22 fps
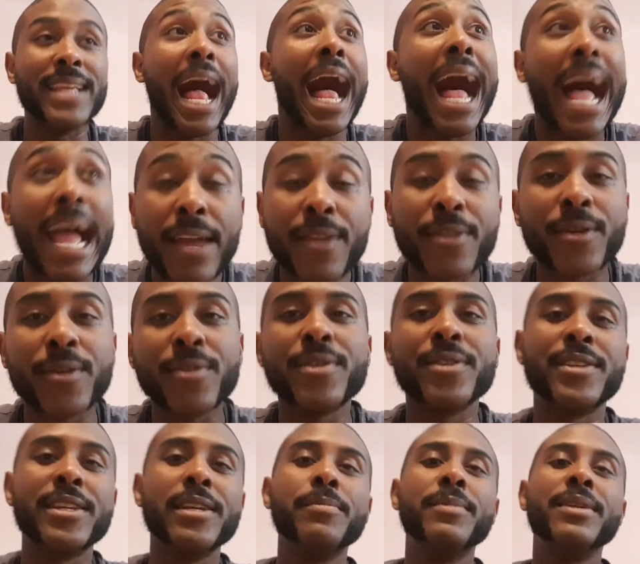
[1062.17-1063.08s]
because
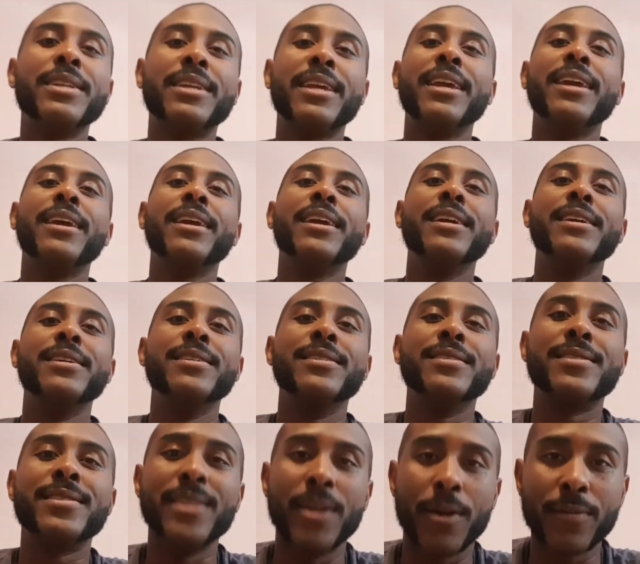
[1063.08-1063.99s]
either the Demon
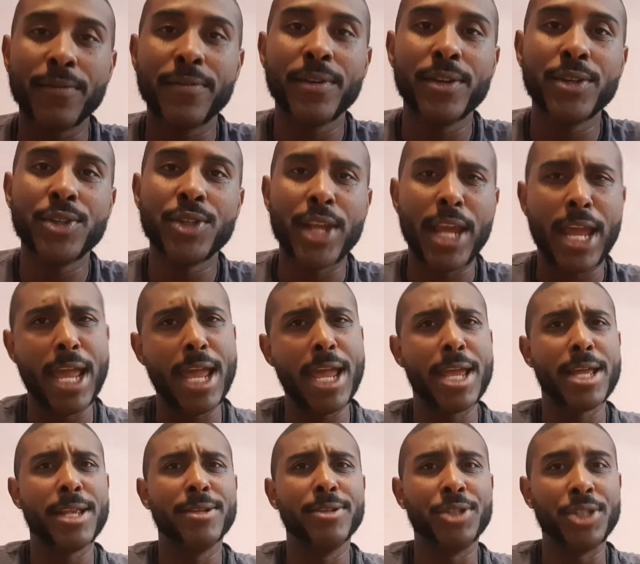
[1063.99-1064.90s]
King is
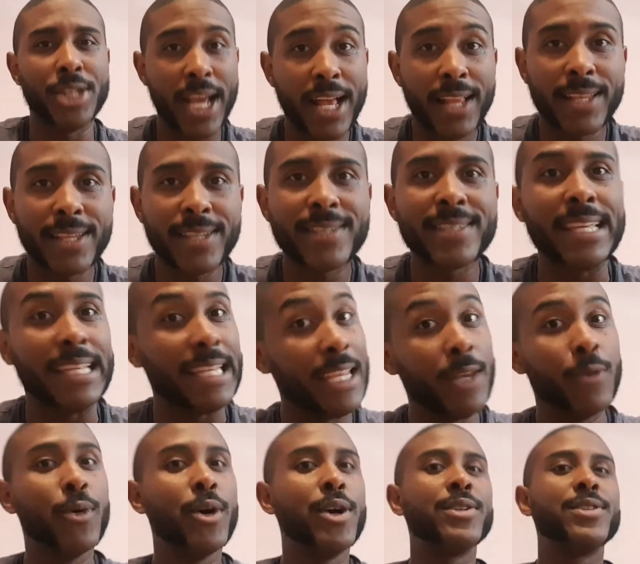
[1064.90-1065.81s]
selfish and
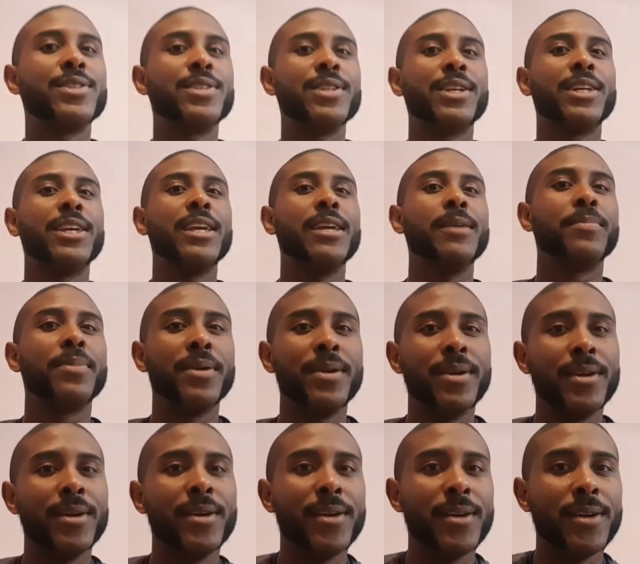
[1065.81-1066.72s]
jealous and he wants to
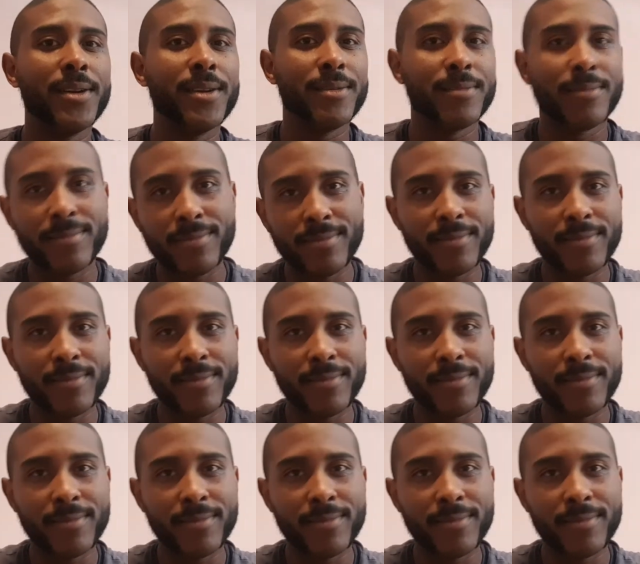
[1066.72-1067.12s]
keep